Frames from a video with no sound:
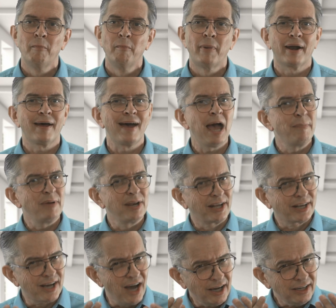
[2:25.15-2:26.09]
but I'm
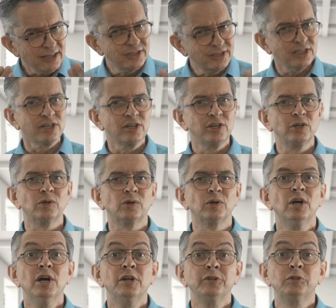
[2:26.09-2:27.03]
encouraging you